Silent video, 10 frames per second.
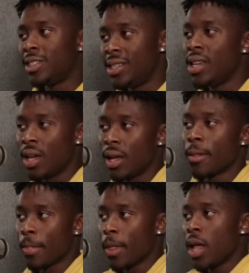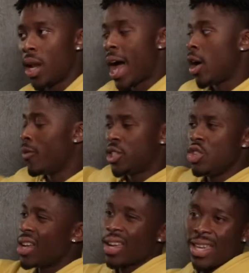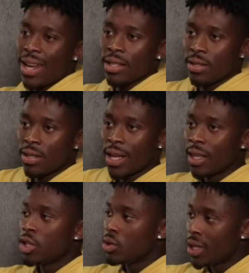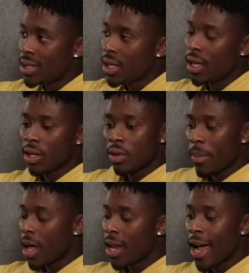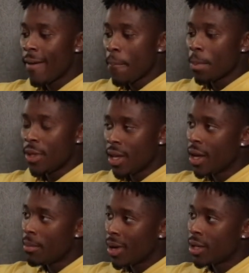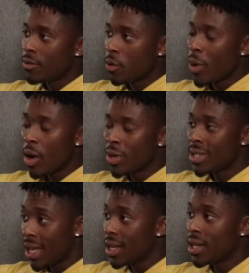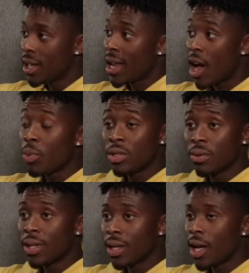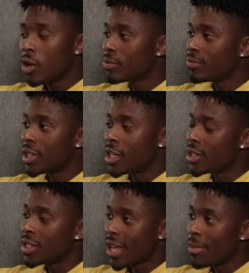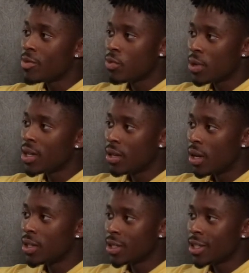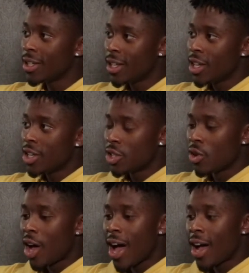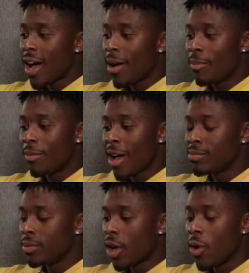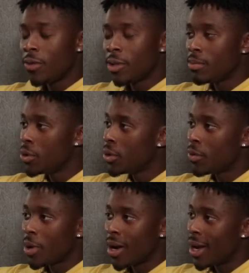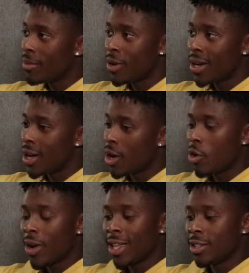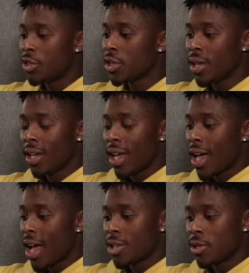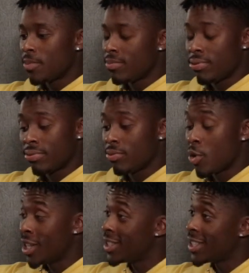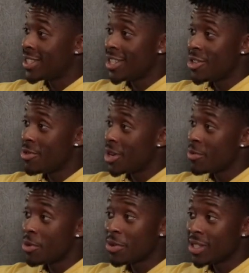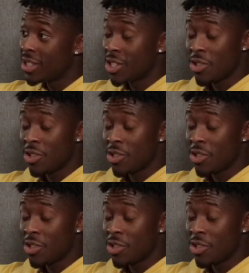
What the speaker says: Yeah. Like, obviously you get kid actors and that do their thing, but like, yeah, man, for where we're taking it and how we're doing it now, it's happening really early. Wow. So I'm over the moon of where I am right now, and I just want it to continue, and it will continue.